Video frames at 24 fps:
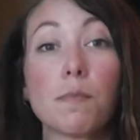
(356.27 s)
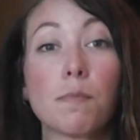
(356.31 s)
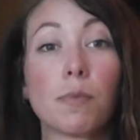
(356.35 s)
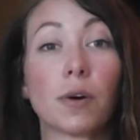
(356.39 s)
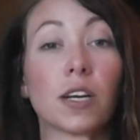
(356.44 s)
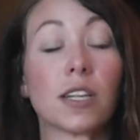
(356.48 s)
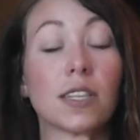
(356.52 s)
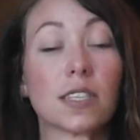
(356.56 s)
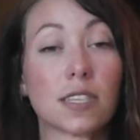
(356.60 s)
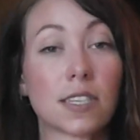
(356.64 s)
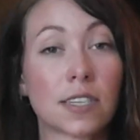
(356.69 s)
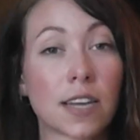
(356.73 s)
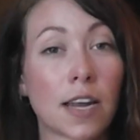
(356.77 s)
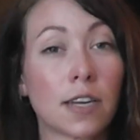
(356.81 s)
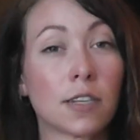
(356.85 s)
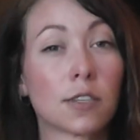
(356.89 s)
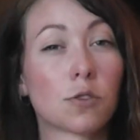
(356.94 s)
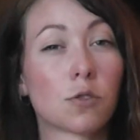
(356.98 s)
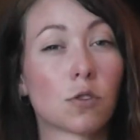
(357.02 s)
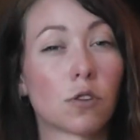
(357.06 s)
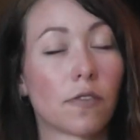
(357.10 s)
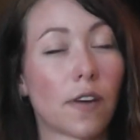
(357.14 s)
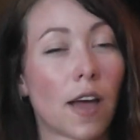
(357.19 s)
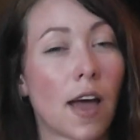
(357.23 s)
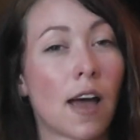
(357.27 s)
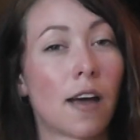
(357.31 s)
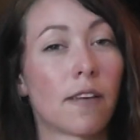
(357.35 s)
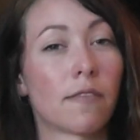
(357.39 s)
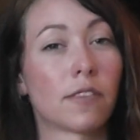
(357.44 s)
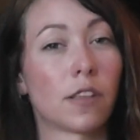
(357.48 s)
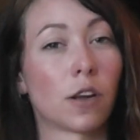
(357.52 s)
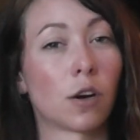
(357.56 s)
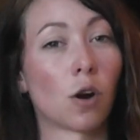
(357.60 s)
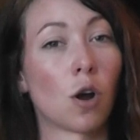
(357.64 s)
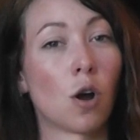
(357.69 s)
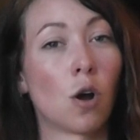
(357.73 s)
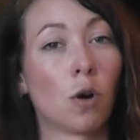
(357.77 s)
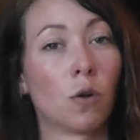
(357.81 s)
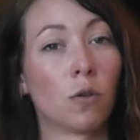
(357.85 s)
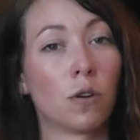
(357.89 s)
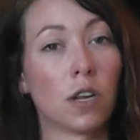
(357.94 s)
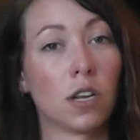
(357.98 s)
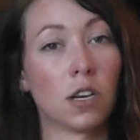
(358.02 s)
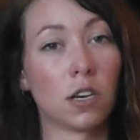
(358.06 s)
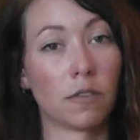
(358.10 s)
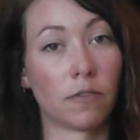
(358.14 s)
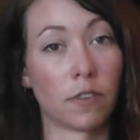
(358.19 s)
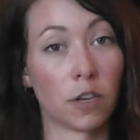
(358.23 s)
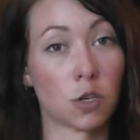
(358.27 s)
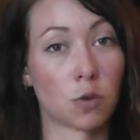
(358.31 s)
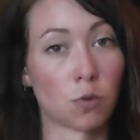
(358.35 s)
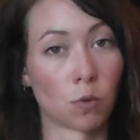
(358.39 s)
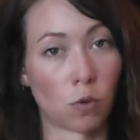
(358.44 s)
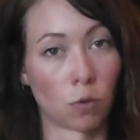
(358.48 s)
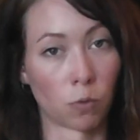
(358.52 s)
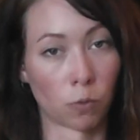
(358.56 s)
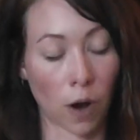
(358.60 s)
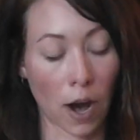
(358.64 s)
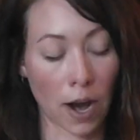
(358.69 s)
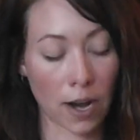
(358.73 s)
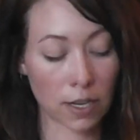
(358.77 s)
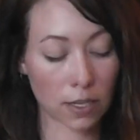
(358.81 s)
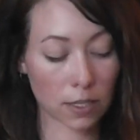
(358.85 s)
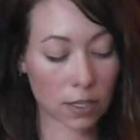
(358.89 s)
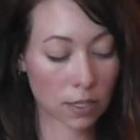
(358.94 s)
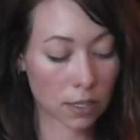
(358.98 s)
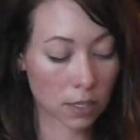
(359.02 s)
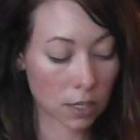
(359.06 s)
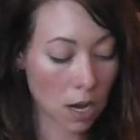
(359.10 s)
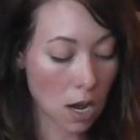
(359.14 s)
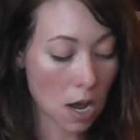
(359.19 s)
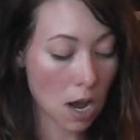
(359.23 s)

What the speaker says: but instead sort of have their own individual rights.